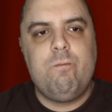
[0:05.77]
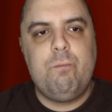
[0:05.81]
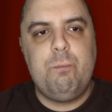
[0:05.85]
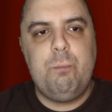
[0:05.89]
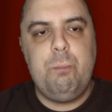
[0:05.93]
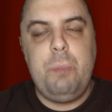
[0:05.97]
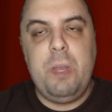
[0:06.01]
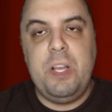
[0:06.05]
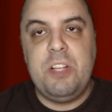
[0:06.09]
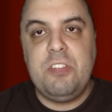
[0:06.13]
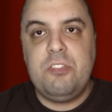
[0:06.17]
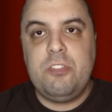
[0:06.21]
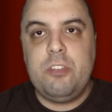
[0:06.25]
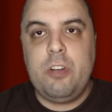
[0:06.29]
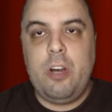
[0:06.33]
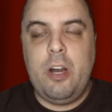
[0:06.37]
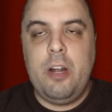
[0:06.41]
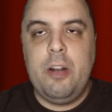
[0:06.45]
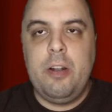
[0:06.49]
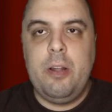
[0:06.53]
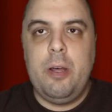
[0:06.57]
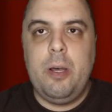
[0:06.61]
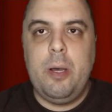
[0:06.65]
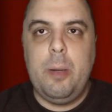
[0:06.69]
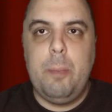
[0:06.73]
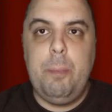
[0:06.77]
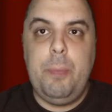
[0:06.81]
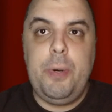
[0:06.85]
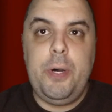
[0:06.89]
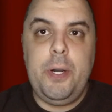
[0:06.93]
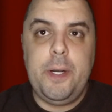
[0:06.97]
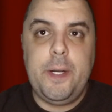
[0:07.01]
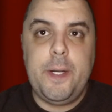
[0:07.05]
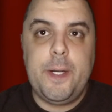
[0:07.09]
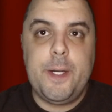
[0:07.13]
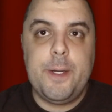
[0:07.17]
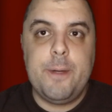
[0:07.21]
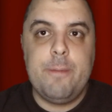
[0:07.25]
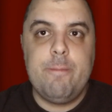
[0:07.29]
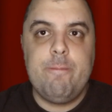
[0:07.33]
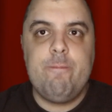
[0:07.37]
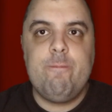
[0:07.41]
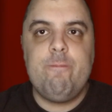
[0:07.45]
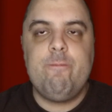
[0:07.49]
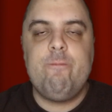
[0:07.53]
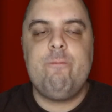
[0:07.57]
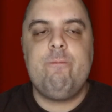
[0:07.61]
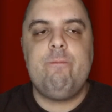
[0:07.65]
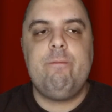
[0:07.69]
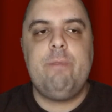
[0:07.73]
based on a book,
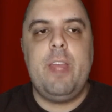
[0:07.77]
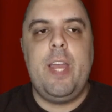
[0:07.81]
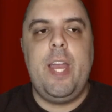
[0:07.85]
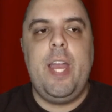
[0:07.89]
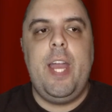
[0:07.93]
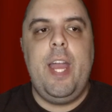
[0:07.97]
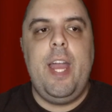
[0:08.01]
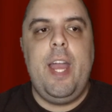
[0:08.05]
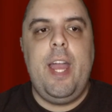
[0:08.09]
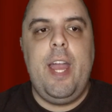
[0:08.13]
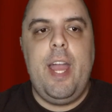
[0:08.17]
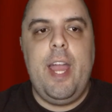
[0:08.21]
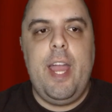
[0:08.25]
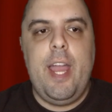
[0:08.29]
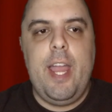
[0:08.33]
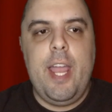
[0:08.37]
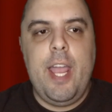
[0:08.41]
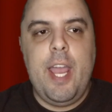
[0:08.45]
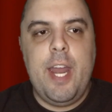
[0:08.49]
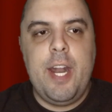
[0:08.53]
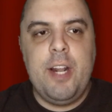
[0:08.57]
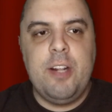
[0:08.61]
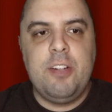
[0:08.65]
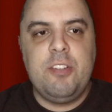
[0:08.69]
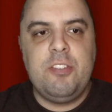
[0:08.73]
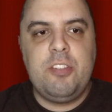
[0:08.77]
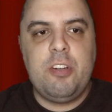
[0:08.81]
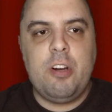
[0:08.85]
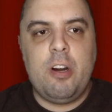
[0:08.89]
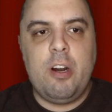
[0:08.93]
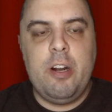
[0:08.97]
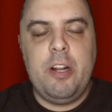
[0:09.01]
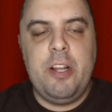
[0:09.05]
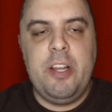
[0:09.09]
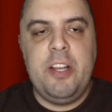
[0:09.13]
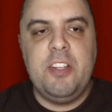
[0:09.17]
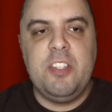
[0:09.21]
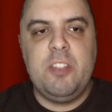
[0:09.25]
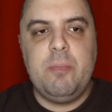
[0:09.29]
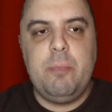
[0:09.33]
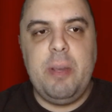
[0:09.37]
and in turn is